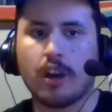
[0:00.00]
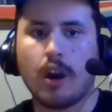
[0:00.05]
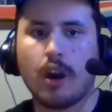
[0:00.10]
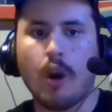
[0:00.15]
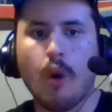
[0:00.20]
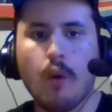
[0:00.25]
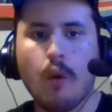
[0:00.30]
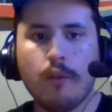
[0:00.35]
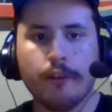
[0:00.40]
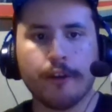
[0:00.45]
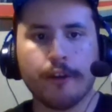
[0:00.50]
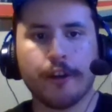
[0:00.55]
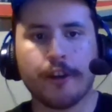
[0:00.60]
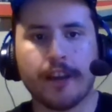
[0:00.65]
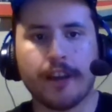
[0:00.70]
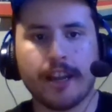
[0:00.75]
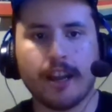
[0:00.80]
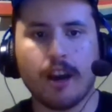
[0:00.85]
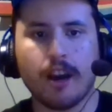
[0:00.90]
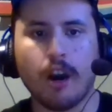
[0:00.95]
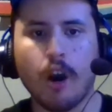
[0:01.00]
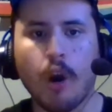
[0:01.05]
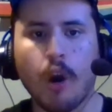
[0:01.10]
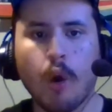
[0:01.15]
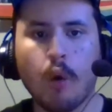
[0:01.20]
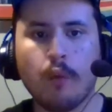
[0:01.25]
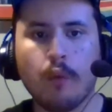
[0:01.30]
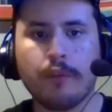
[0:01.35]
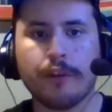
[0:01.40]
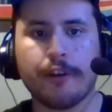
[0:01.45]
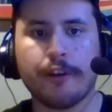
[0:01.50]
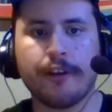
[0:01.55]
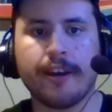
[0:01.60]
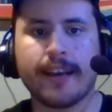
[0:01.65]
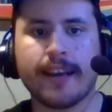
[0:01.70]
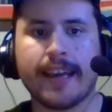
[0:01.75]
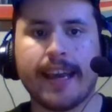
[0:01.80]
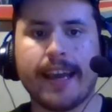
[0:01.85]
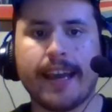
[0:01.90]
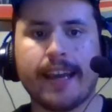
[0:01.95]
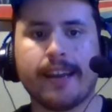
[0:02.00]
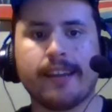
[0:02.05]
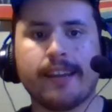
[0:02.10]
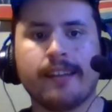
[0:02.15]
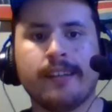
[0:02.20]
over and over again.